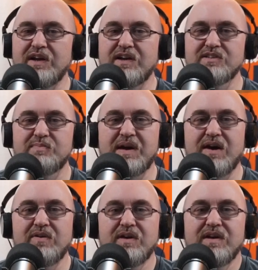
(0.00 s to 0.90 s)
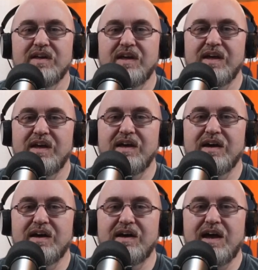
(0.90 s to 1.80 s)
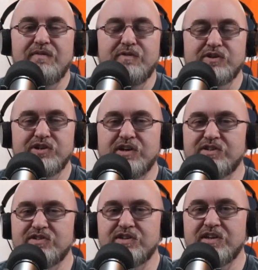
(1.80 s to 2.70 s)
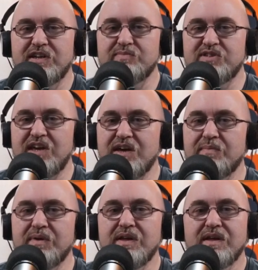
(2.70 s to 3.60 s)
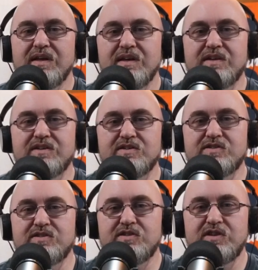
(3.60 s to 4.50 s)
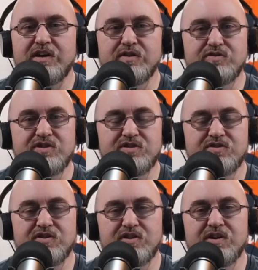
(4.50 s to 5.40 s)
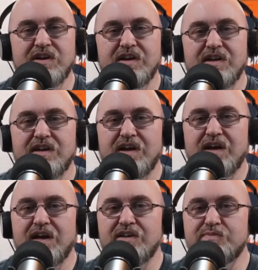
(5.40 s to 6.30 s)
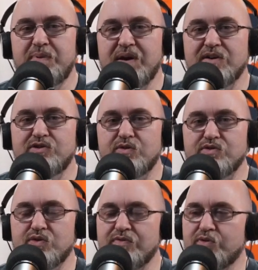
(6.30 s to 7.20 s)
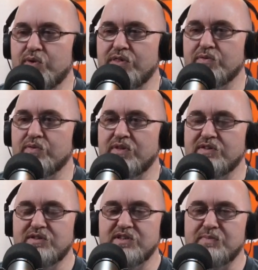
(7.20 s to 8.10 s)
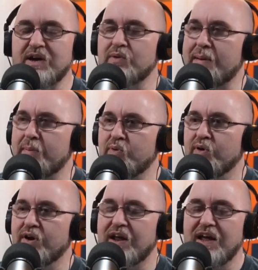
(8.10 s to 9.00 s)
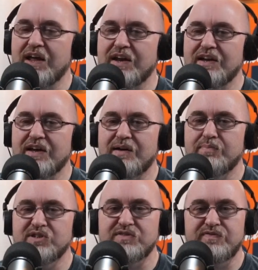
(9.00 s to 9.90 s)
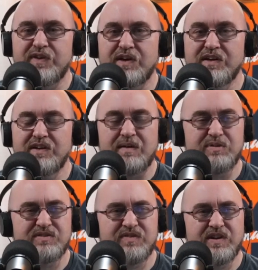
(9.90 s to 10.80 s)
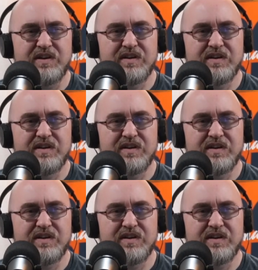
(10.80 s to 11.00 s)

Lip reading: It is about a high functioning autistic kid named Sam, his younger sister, his parents who are sort of going through. It's Michael Rappaport and Bridget Fonda, not Bridget Fonda.